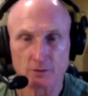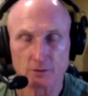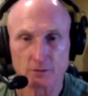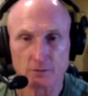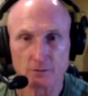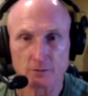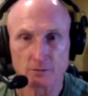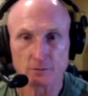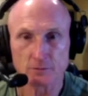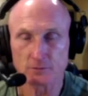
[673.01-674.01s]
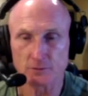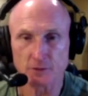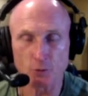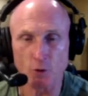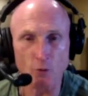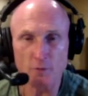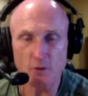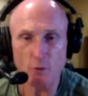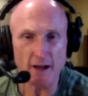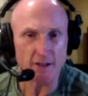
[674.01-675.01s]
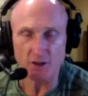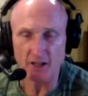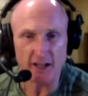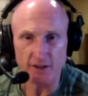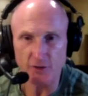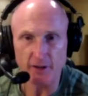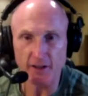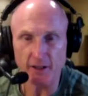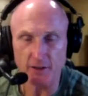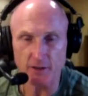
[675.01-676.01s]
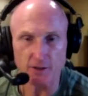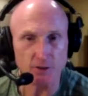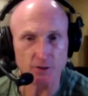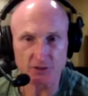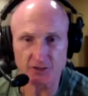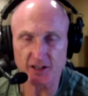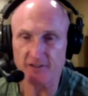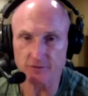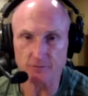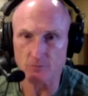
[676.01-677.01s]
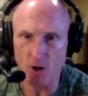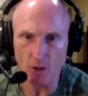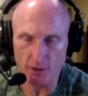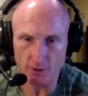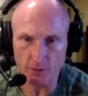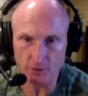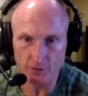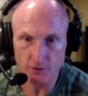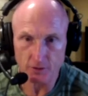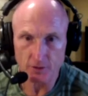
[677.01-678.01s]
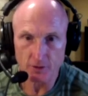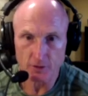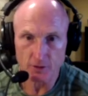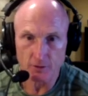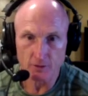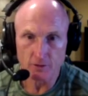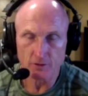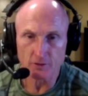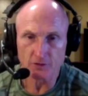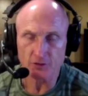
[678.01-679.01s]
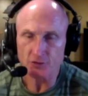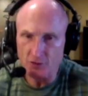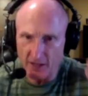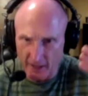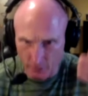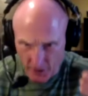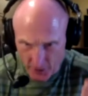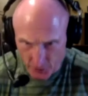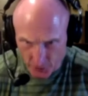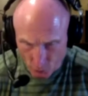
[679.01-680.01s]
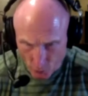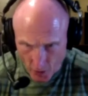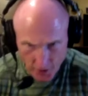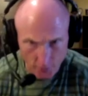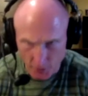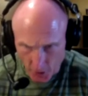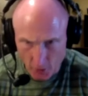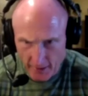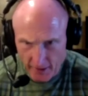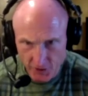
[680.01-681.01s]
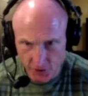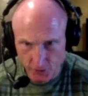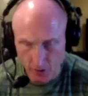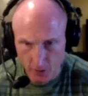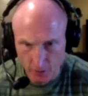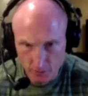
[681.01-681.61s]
Mm. It won't be wet. You can't drink it. You'll just have molecules. So you can't reduce water below H two O.